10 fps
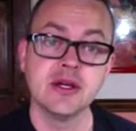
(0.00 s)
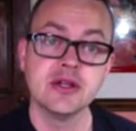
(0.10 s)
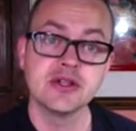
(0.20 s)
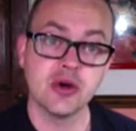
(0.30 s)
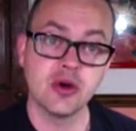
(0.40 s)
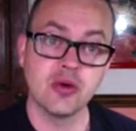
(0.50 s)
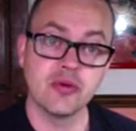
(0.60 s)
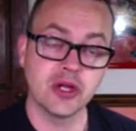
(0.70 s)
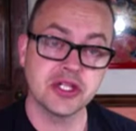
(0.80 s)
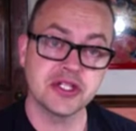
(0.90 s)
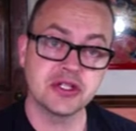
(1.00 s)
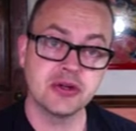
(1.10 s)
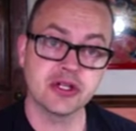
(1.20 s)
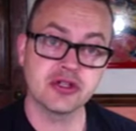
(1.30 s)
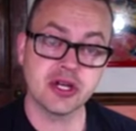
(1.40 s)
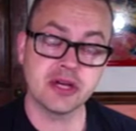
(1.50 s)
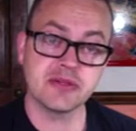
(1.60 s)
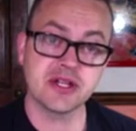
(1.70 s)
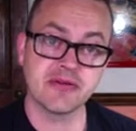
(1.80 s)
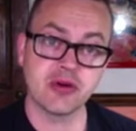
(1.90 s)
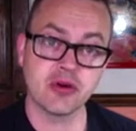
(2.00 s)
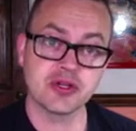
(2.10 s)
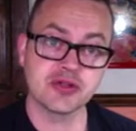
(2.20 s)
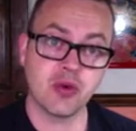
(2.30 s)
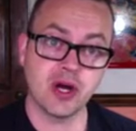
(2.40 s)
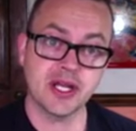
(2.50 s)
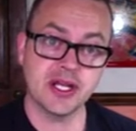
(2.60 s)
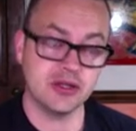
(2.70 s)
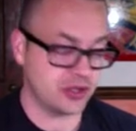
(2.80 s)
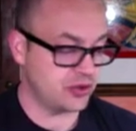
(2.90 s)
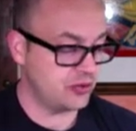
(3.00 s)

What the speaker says: So that's the 2 extremes. Of course, what can you do?